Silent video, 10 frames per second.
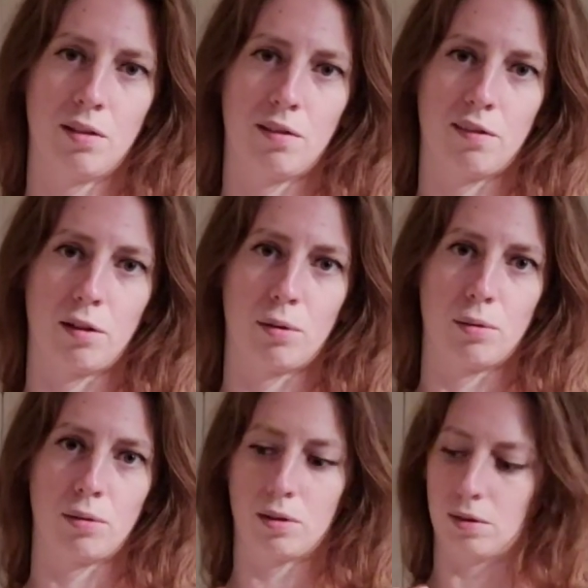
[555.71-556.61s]
So
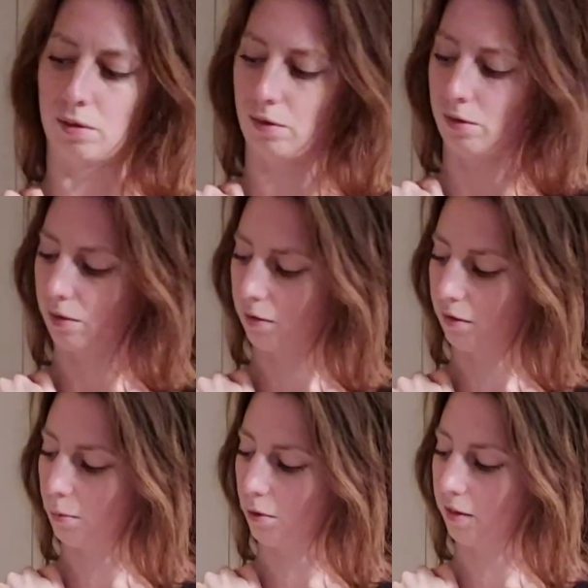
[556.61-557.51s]

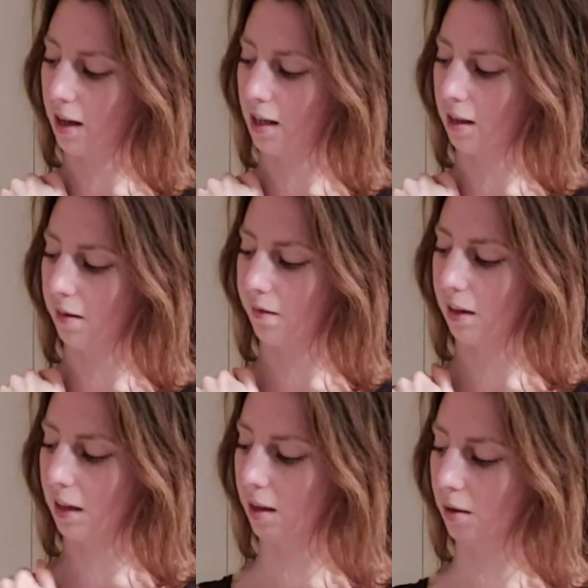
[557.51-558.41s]

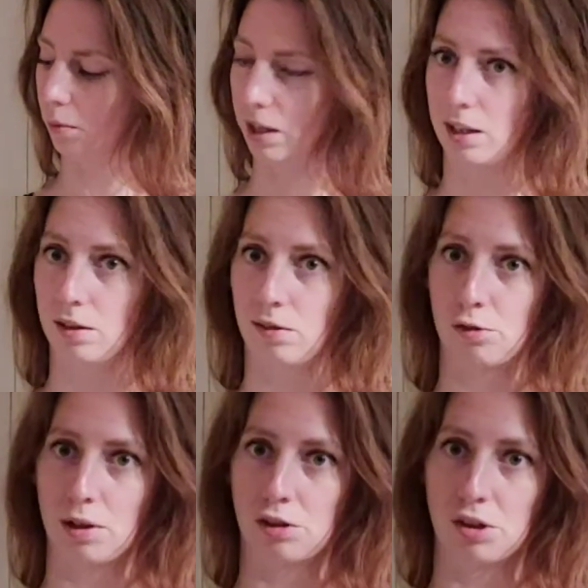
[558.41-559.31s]
simultaneously we can
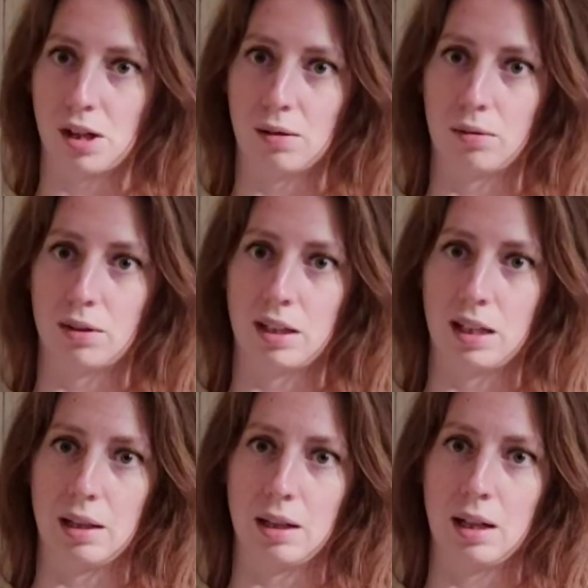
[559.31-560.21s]
stretch out
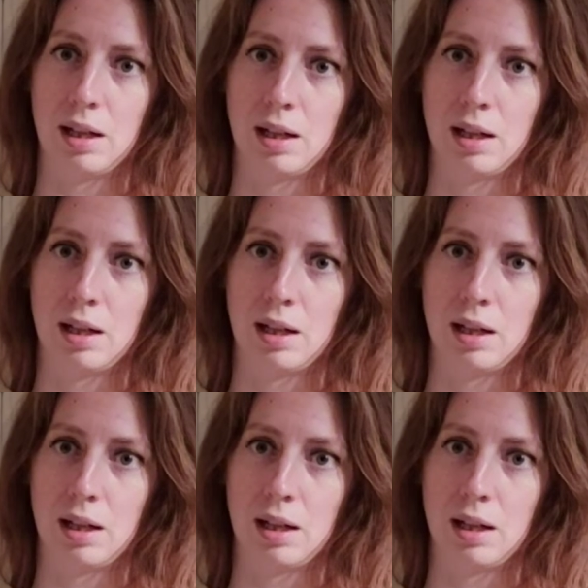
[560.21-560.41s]
the